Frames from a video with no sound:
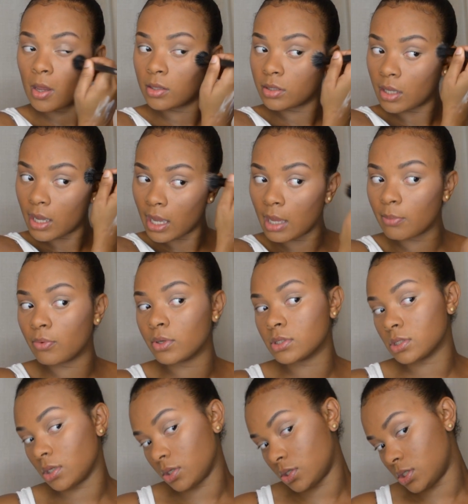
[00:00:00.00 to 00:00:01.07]
at the high
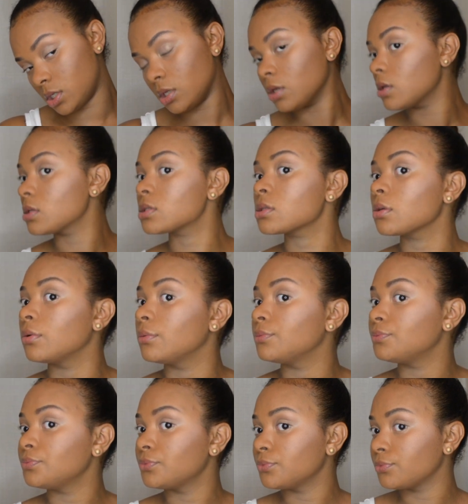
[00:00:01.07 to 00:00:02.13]
points of your cheeks.
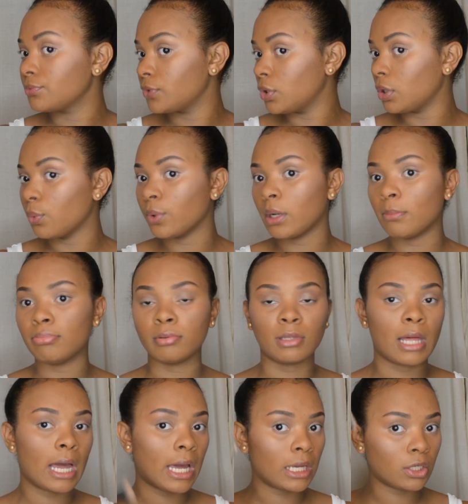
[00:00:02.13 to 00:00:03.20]
You don't want to
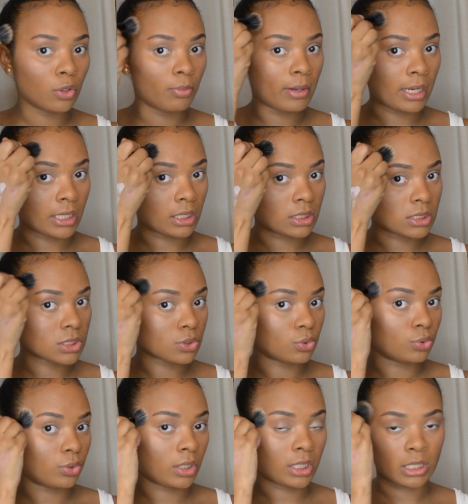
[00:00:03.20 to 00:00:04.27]
blind nobody in
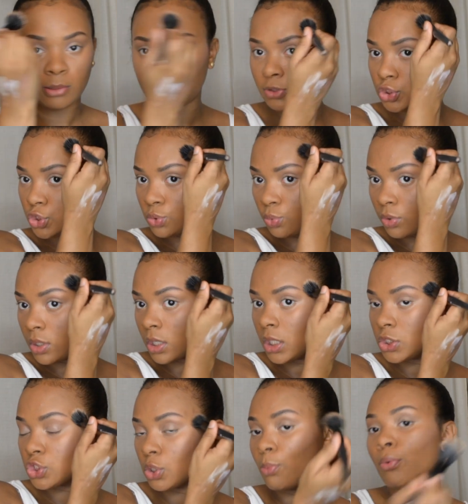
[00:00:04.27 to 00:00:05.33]
school, honey, but you want to
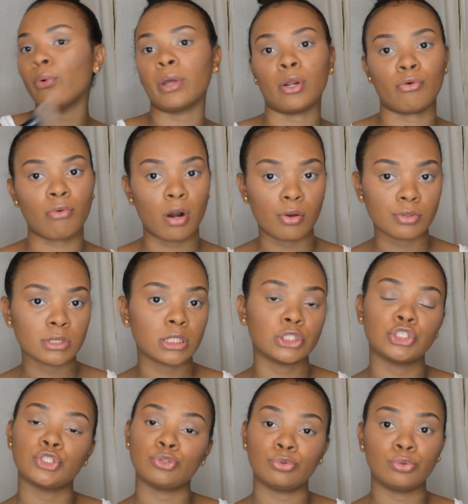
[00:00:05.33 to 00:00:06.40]
get your point across
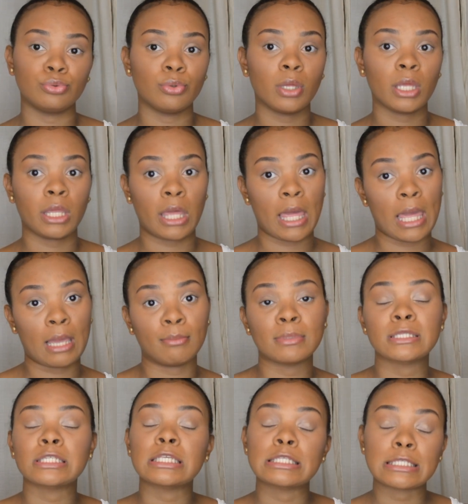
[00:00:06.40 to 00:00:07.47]
that you came
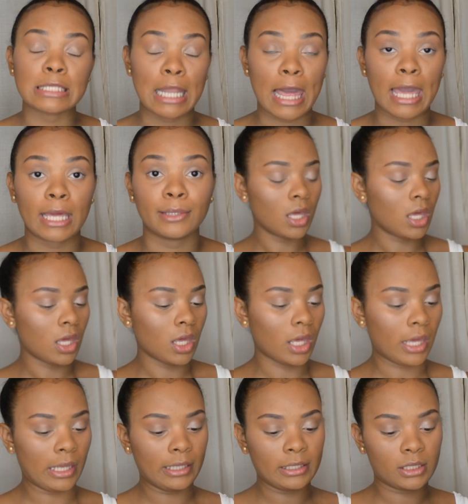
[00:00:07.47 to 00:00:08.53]
to slay.
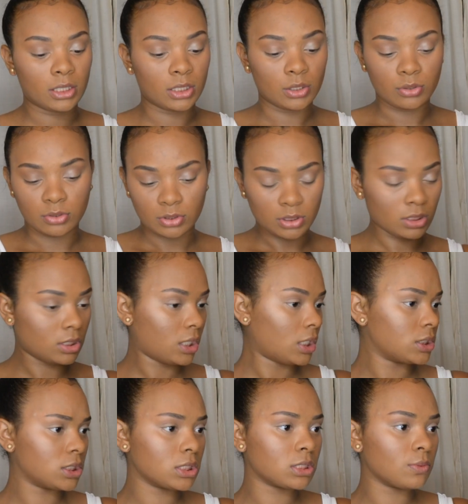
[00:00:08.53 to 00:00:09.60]
And
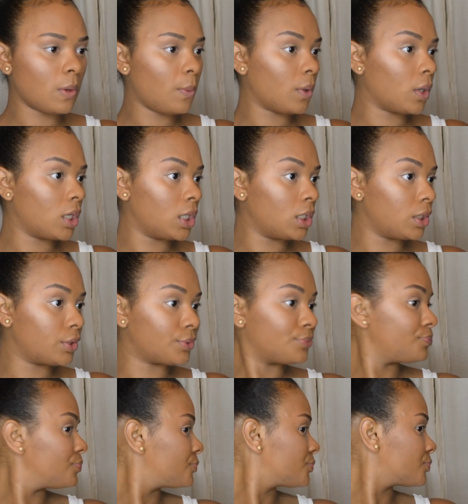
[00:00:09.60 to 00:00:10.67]
that's just what we're going to
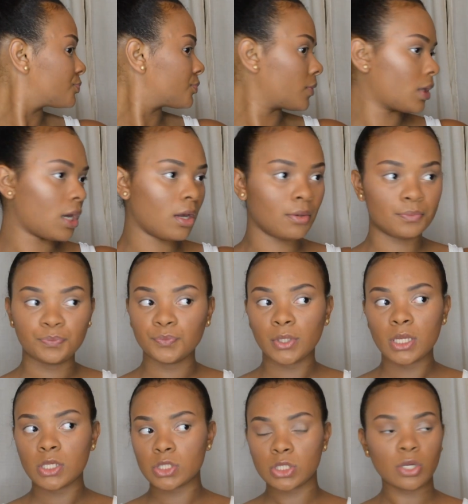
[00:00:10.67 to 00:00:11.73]
do. Okay?
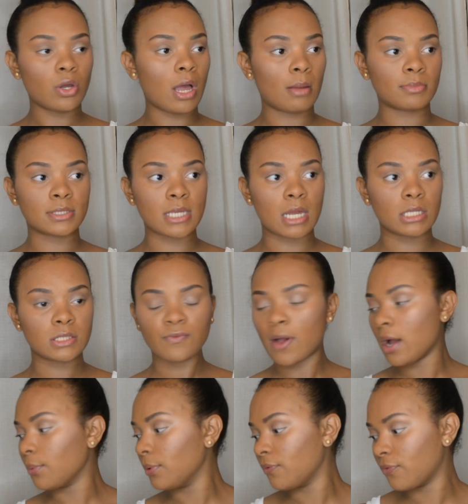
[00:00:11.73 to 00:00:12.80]
So I'm
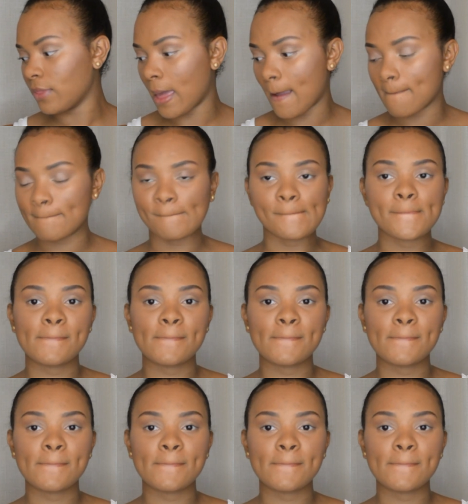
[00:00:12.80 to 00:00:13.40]
satisfied with that.